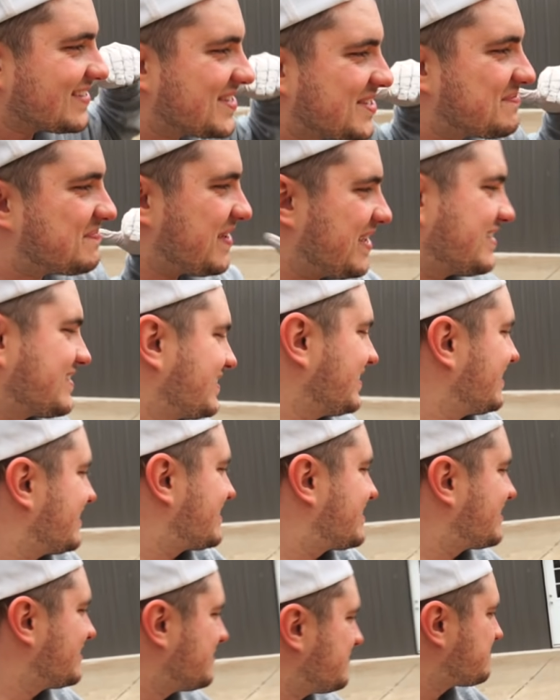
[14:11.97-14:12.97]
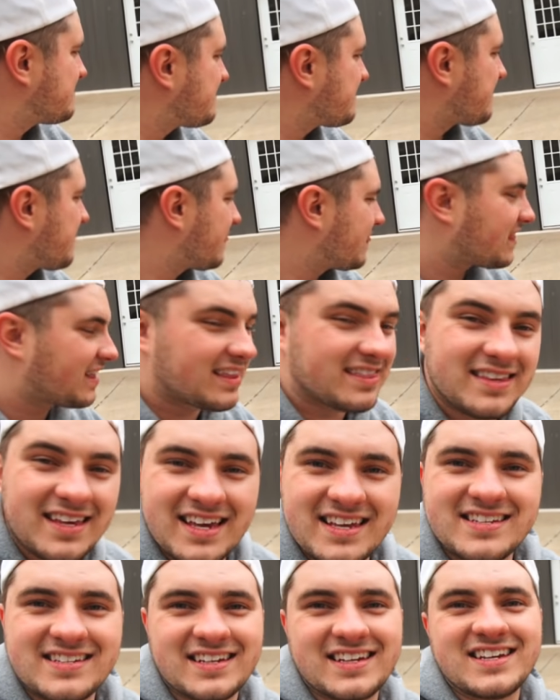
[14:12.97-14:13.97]
speechless.
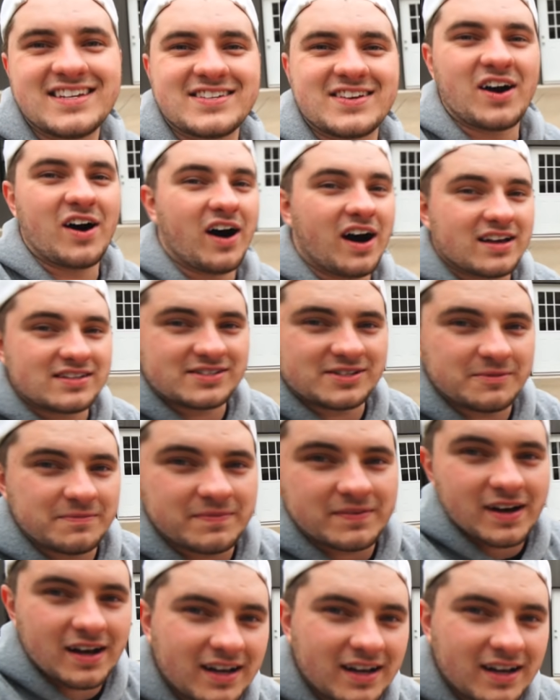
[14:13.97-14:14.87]
This is awesome.